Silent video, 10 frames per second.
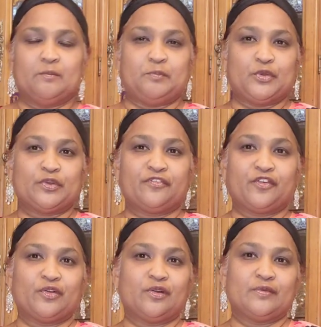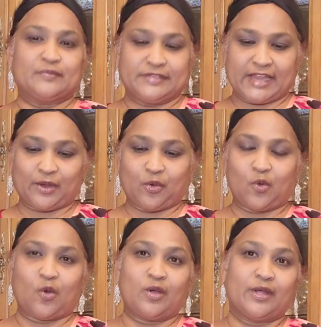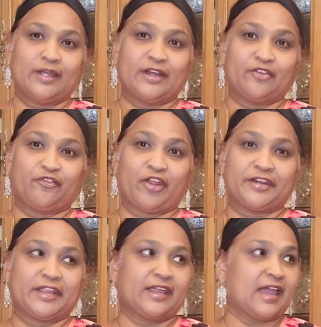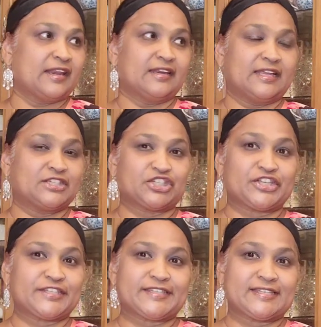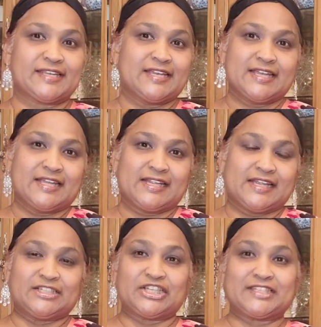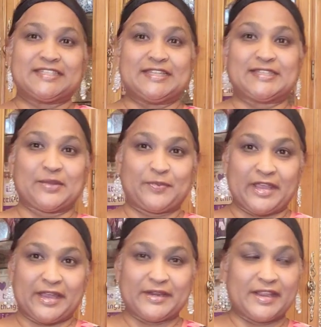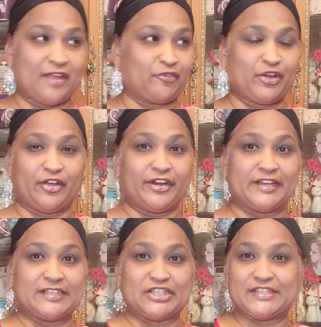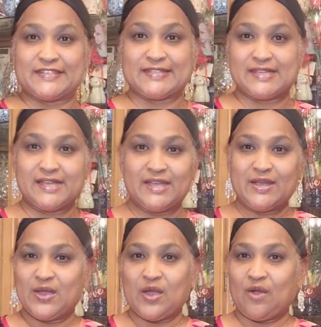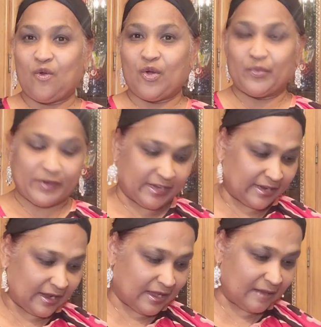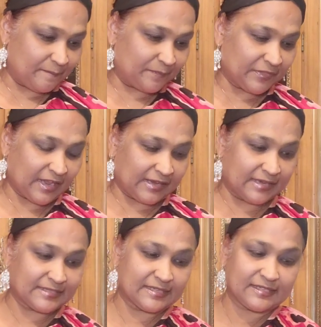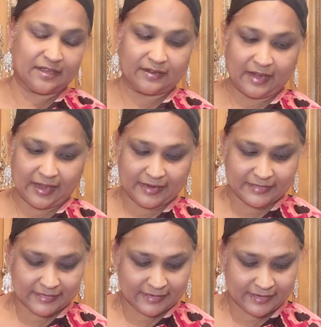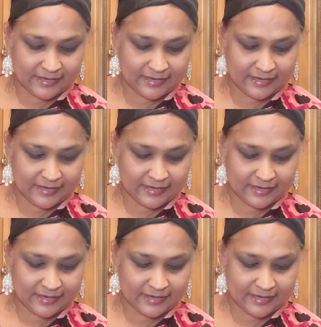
beautiful decor in the front there and it just, it just disappeared. Everything on it just gone with the, um, I guess the sunlight